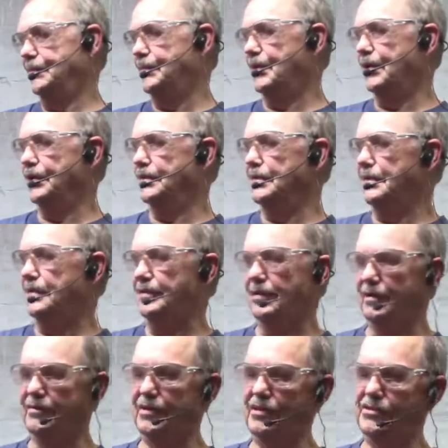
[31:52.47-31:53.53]
But
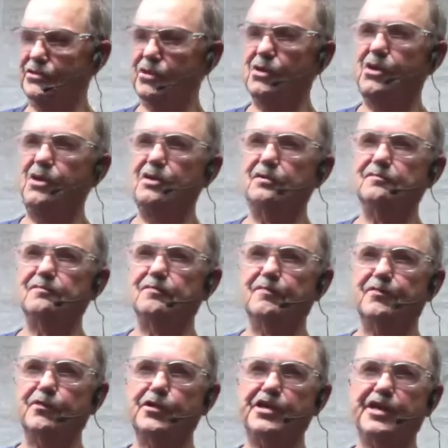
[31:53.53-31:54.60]
these are all
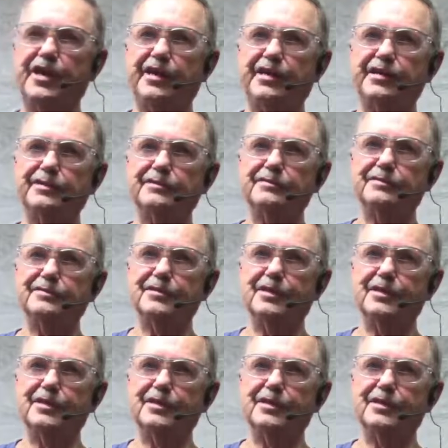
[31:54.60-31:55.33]
freehand.